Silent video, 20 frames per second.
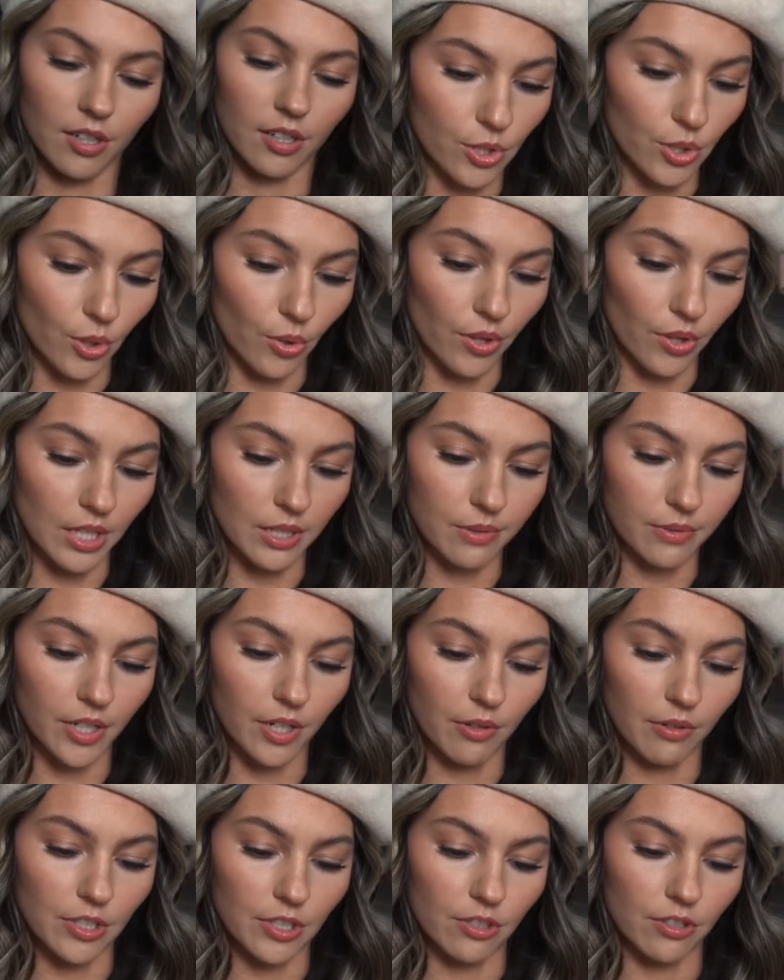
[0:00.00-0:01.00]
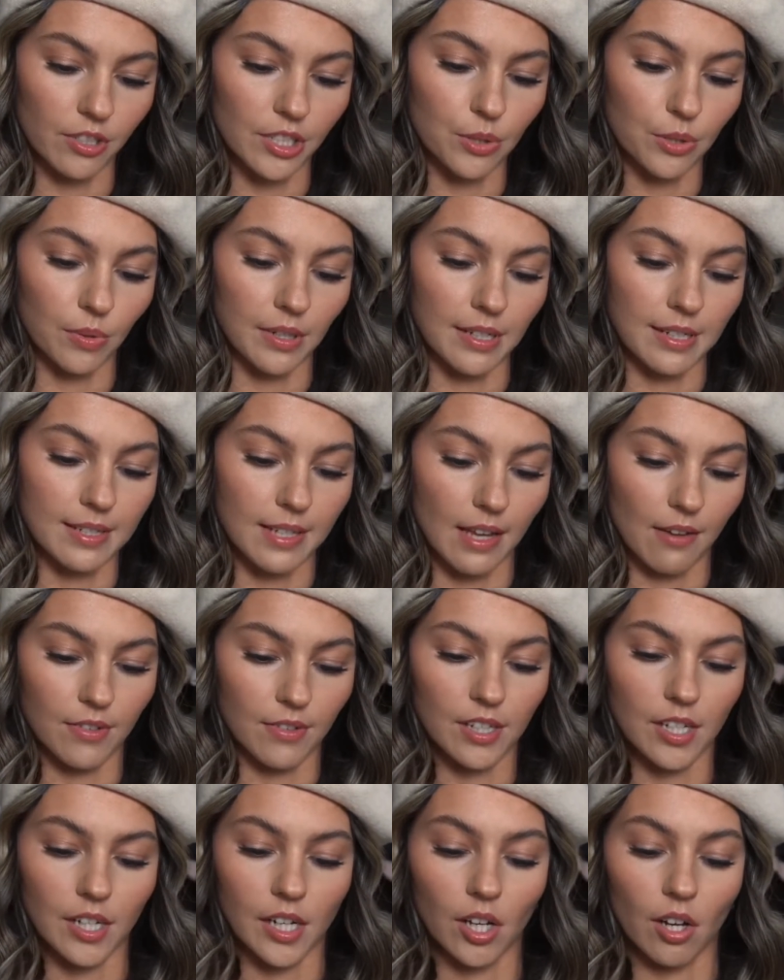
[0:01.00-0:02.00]
So these were originally twenty-seven
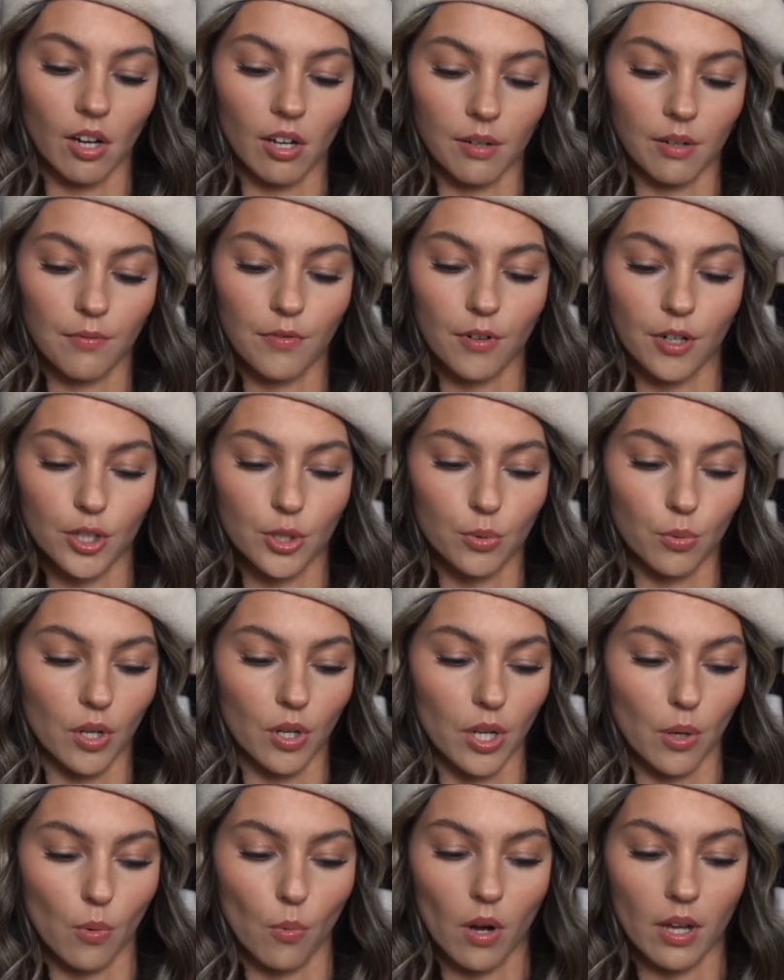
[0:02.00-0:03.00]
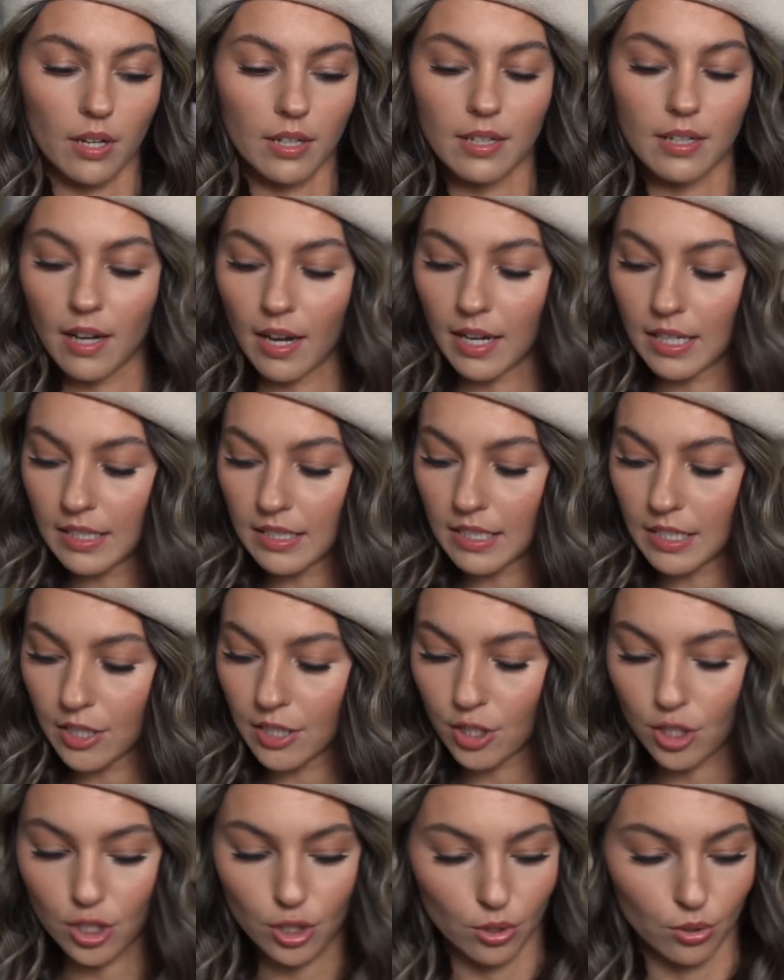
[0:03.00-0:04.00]
dollars and I got them for twenty-one
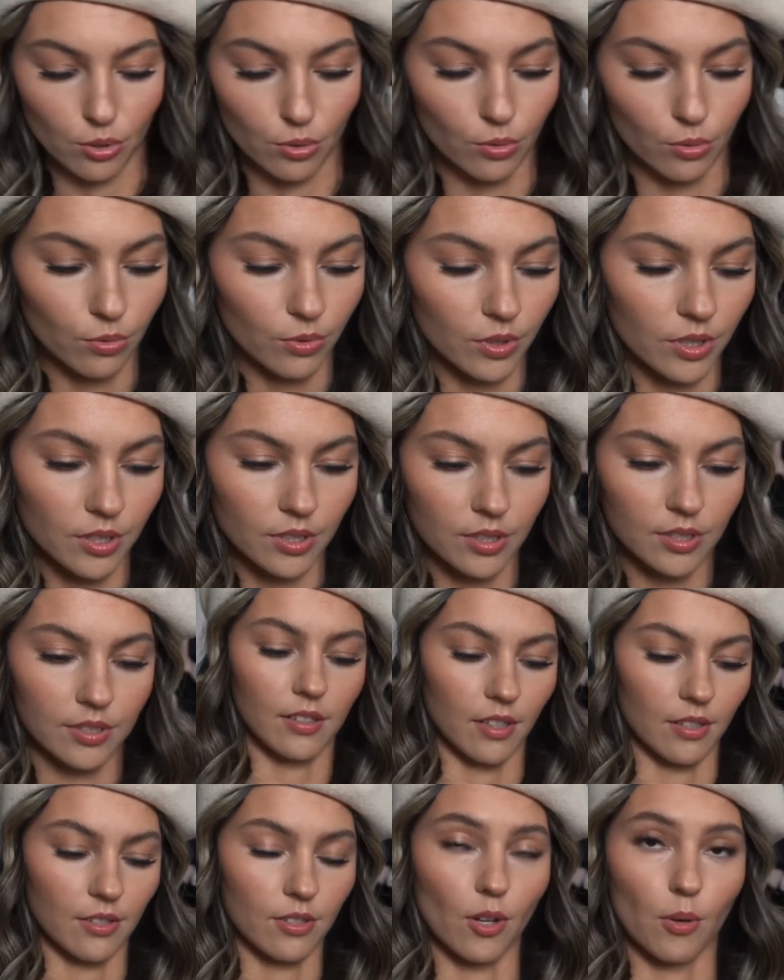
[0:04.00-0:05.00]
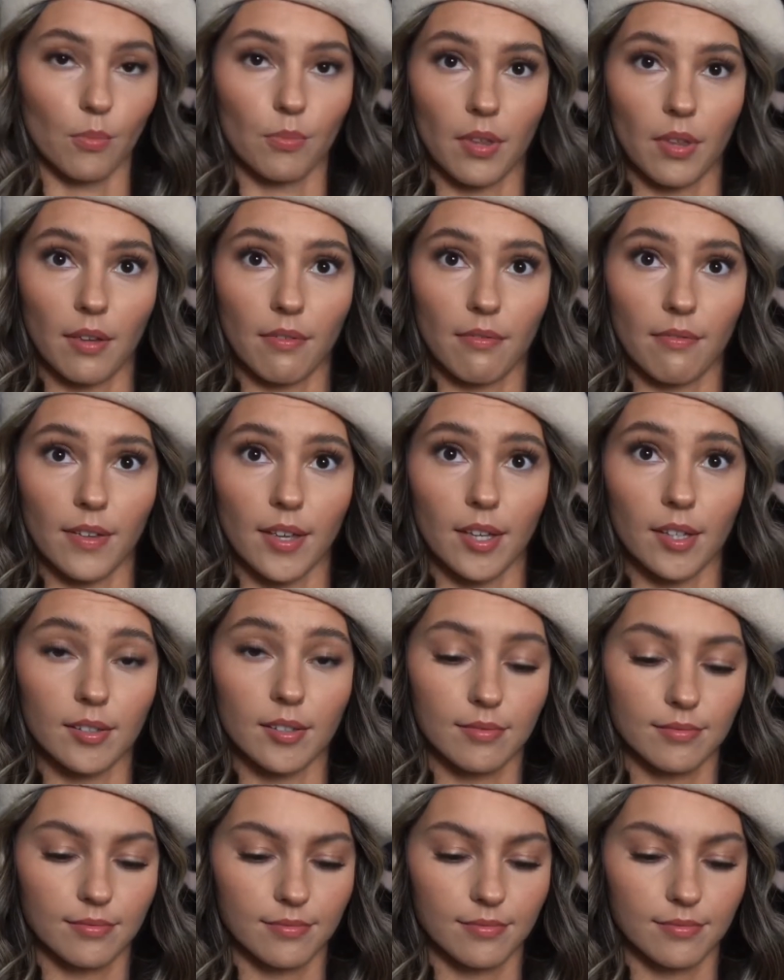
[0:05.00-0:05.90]
ninety-two. Let's hope they fit.